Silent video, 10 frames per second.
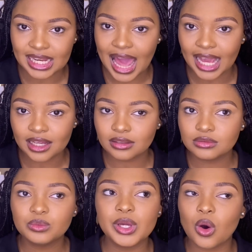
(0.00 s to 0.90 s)
Like,
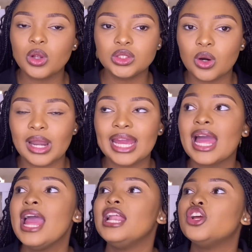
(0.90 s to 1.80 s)
we all know, like,
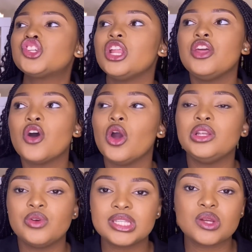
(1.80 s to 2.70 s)
literally the
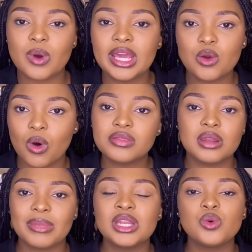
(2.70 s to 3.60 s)
only reason why he won that
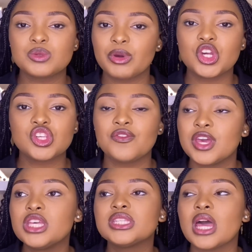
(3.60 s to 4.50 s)
money was because of
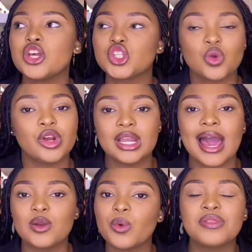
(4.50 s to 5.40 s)
his
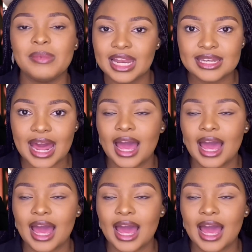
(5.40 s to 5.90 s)
storyline with Melinda.